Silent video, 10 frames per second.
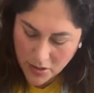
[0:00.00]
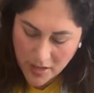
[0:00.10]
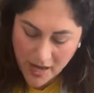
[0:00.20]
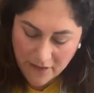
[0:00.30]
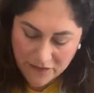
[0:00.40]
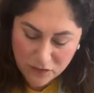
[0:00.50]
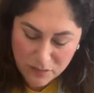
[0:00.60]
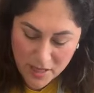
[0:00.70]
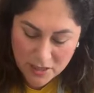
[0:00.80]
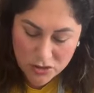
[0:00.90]
You have
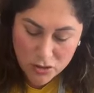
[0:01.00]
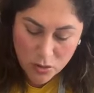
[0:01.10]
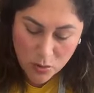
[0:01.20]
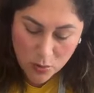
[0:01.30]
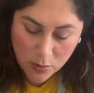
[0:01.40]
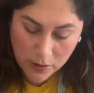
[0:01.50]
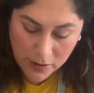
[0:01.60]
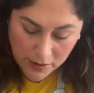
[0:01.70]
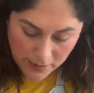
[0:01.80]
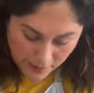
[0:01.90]
to make
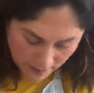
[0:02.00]
sure